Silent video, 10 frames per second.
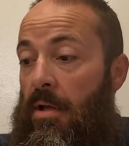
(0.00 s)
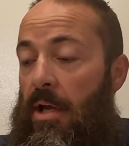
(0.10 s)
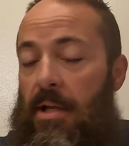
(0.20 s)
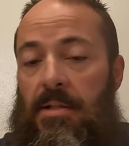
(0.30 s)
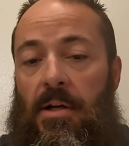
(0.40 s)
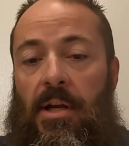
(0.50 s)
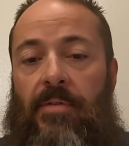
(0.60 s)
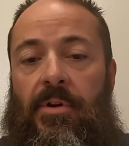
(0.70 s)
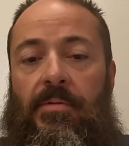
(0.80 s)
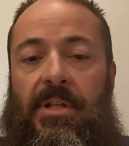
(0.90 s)
and it's not
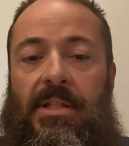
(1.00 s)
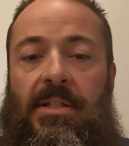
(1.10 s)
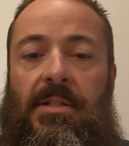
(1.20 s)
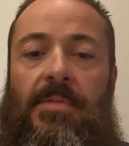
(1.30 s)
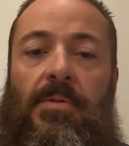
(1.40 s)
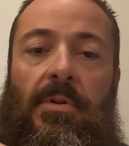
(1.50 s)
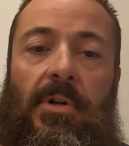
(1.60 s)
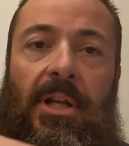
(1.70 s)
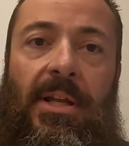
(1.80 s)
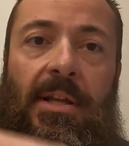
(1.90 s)
giving it resistance, but
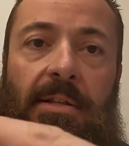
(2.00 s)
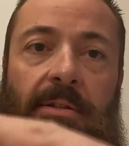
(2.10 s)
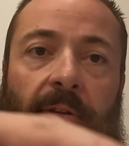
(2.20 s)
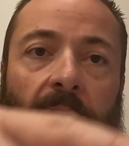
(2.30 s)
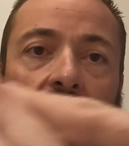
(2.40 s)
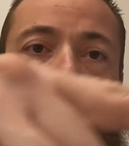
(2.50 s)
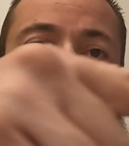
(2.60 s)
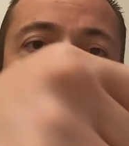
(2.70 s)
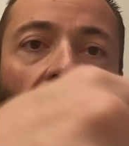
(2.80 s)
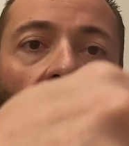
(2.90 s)
look, it is locked
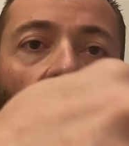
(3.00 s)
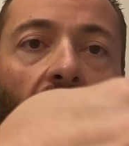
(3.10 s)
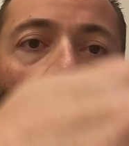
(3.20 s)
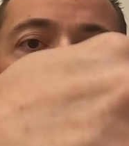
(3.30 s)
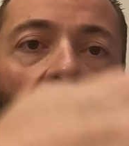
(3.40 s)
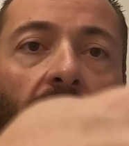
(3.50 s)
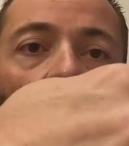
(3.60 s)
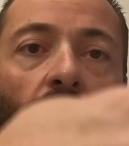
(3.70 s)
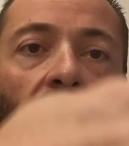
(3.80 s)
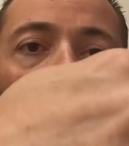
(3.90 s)
up. It
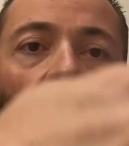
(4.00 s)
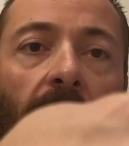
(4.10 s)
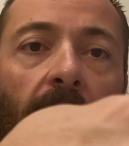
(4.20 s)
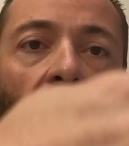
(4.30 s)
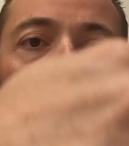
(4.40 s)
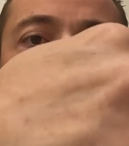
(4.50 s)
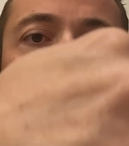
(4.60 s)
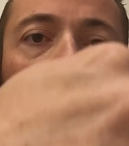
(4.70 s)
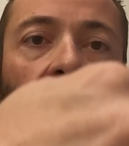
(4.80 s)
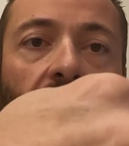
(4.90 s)
will not
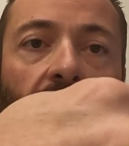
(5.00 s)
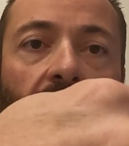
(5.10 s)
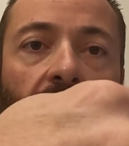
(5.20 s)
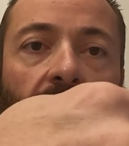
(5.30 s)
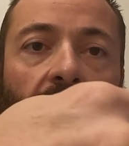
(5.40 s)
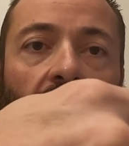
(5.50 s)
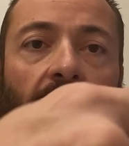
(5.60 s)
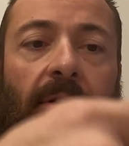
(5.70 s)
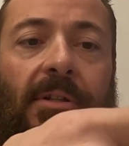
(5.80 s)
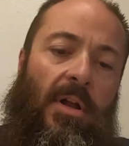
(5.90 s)
turn.